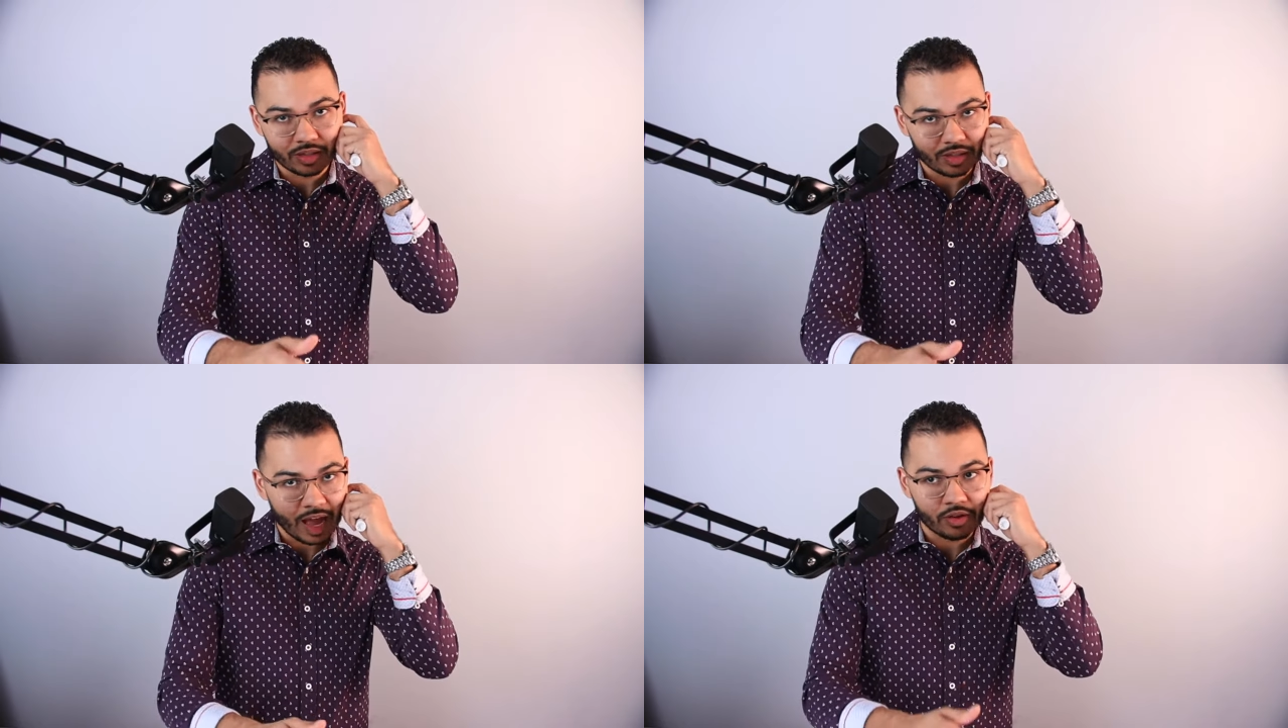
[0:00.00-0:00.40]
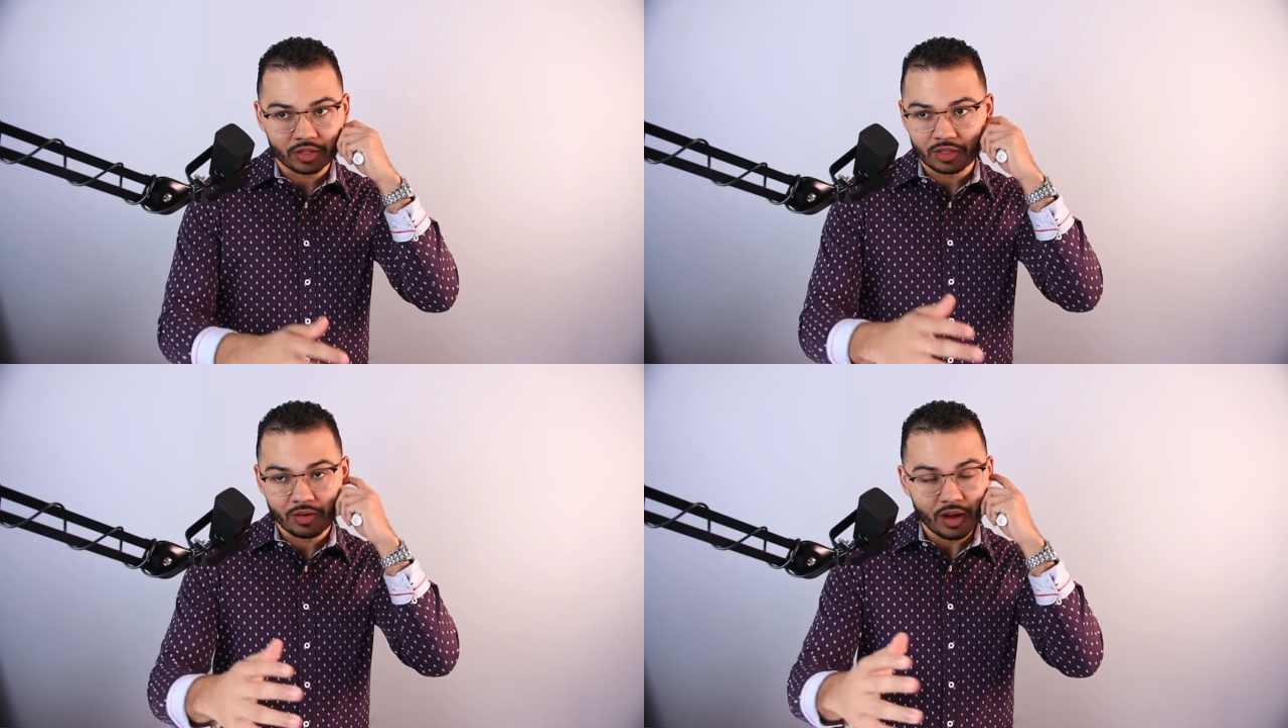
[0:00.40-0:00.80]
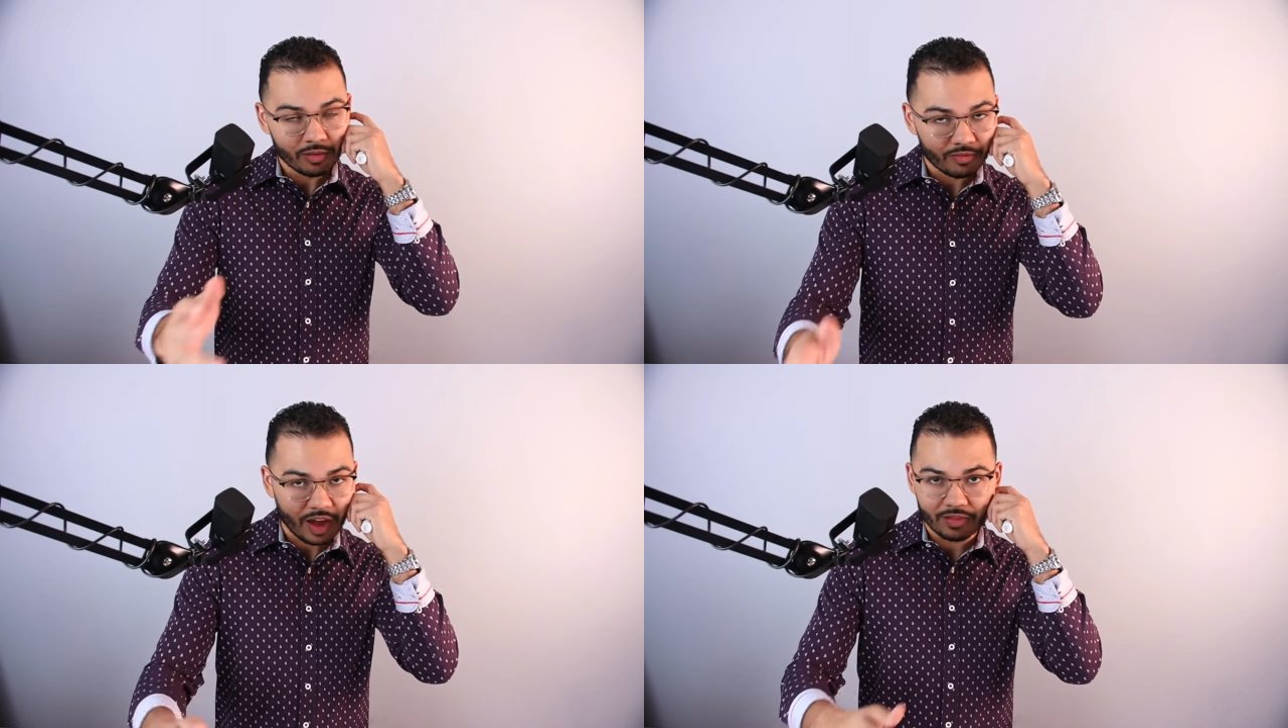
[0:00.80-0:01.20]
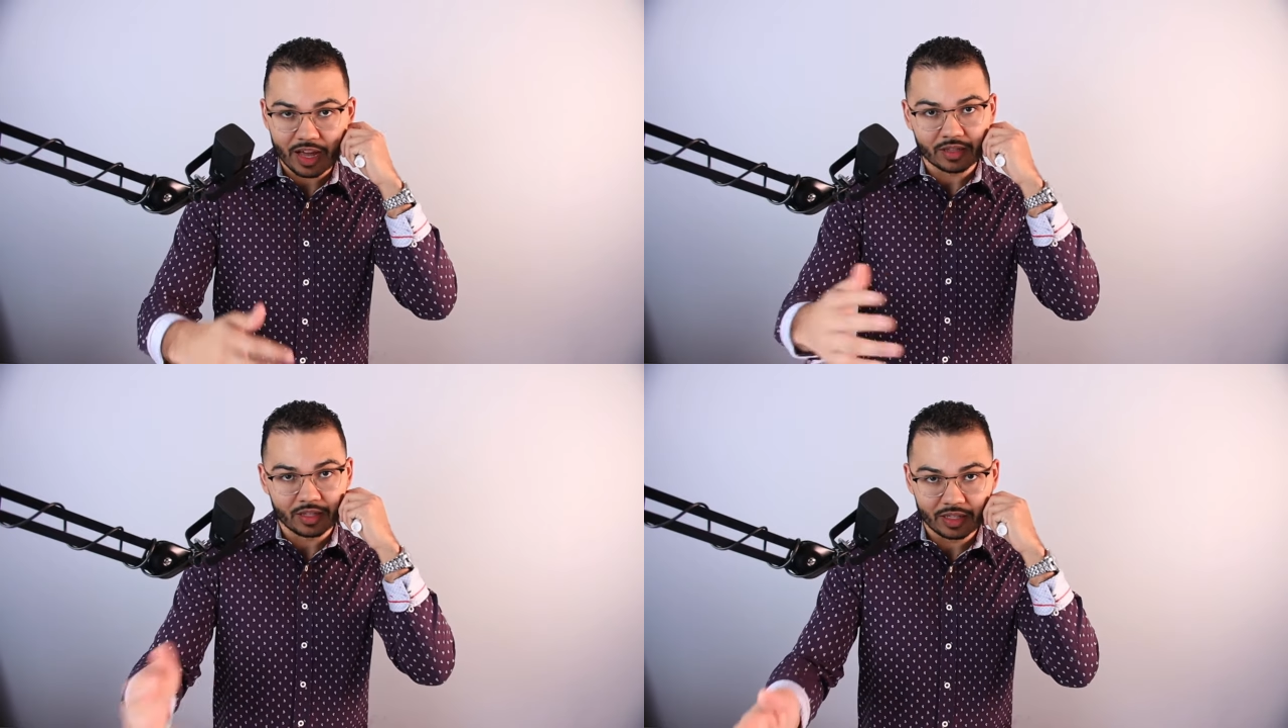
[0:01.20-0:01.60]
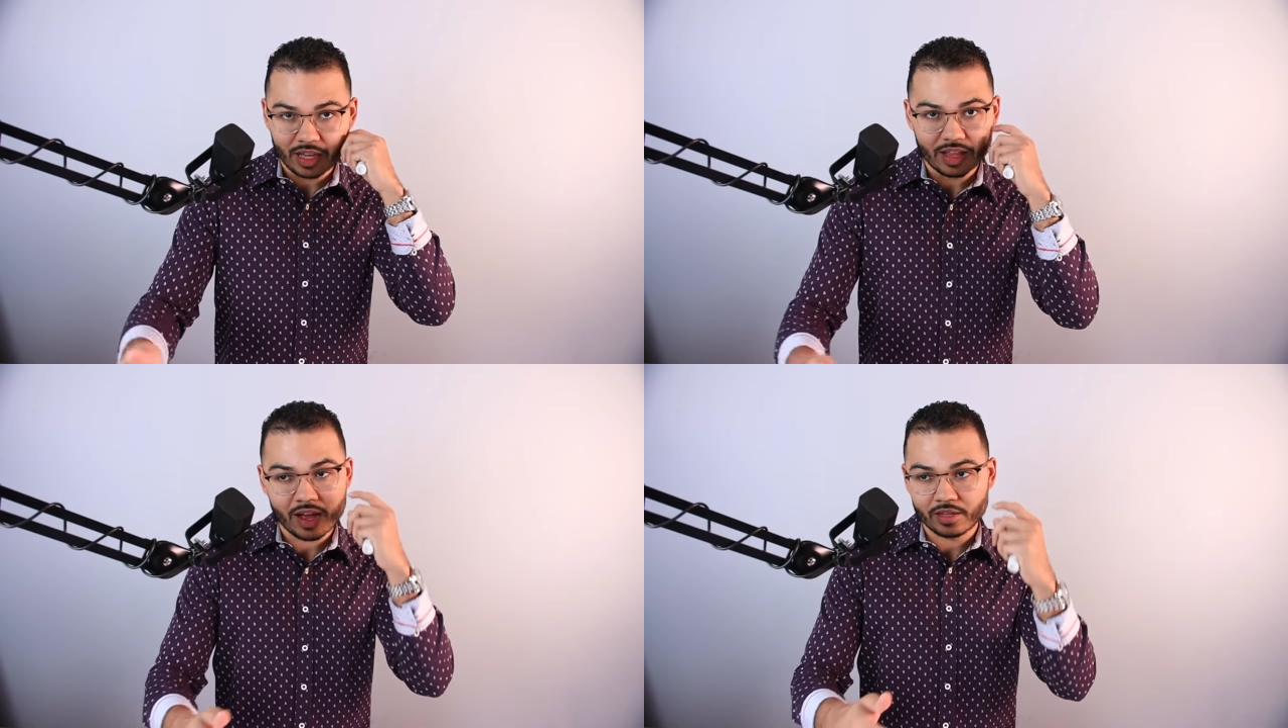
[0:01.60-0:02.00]
thousand, five thousand,
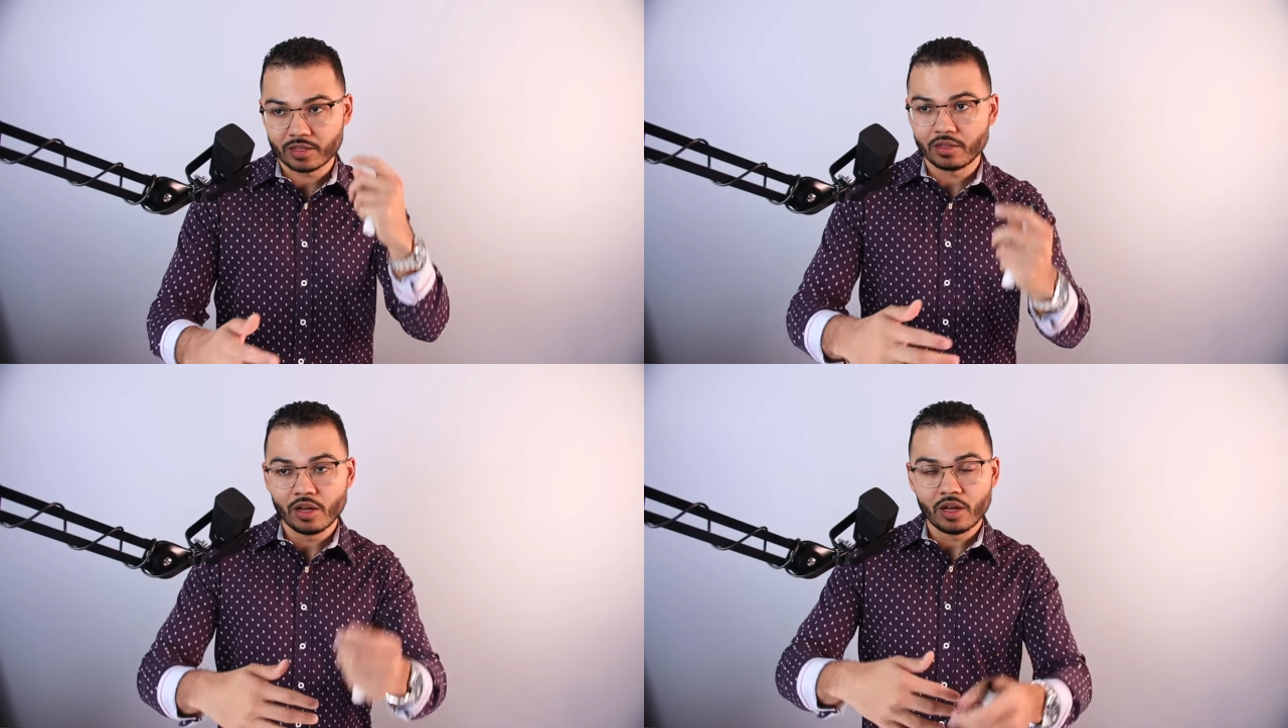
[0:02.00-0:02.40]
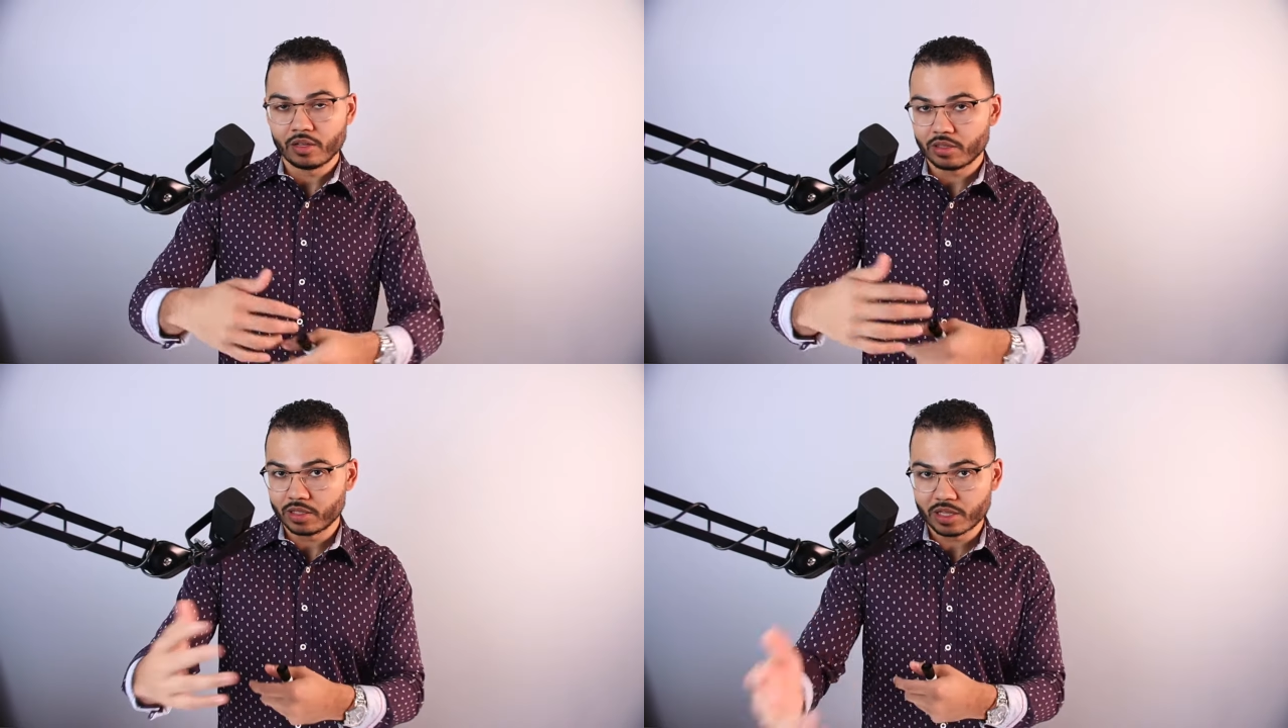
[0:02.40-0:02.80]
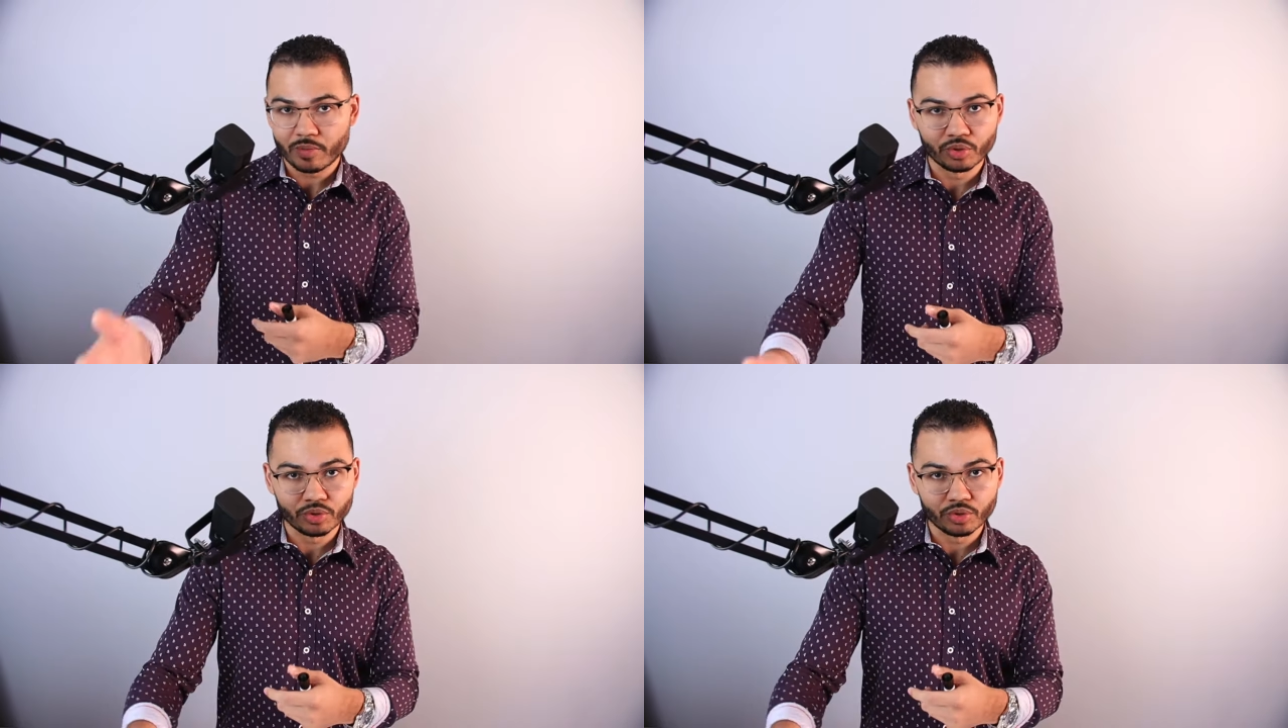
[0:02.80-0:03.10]
ten thousand to some